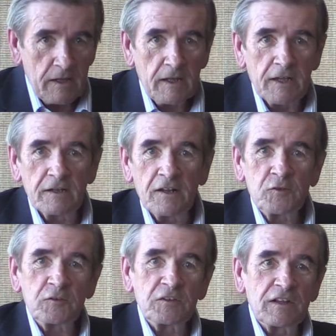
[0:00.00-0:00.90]

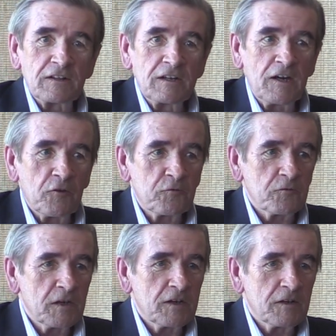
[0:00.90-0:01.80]
interestingly enough,
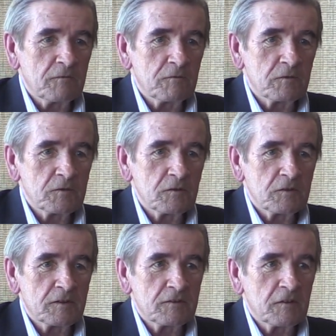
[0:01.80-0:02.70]
the
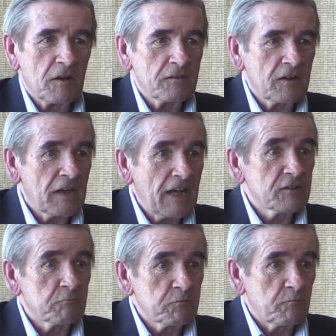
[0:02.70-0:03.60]

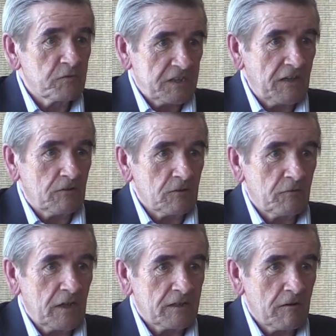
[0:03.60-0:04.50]
next single
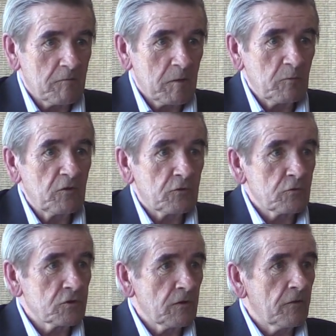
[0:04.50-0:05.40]
event I remember is
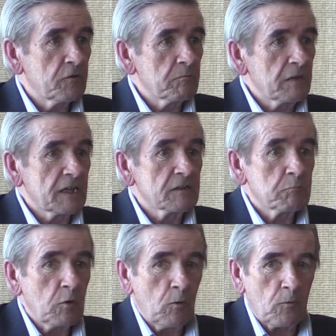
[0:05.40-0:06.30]
Khrushchev's being
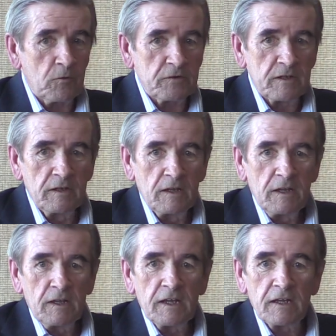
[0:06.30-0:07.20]
deposed
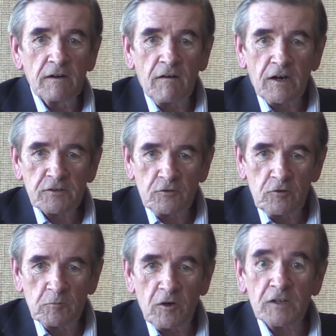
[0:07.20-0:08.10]
in
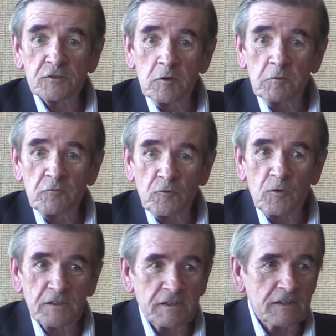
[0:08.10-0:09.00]
October
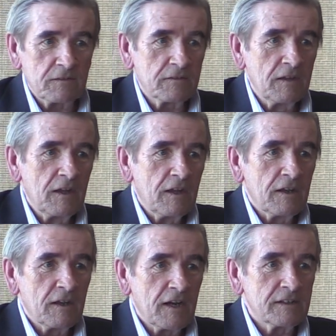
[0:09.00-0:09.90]
14th,
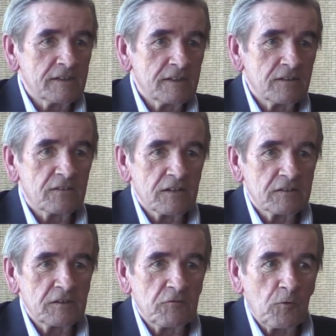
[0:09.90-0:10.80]

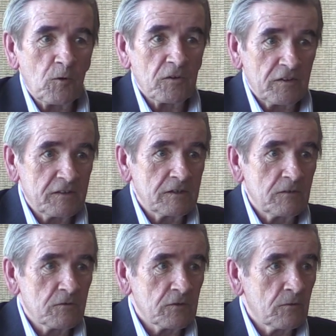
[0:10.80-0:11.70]
1964, 60
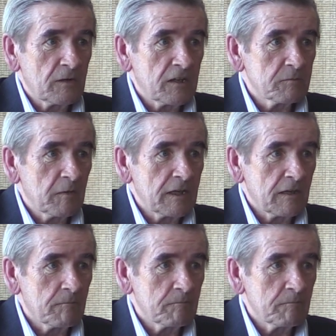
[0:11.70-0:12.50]
years ago next Monday.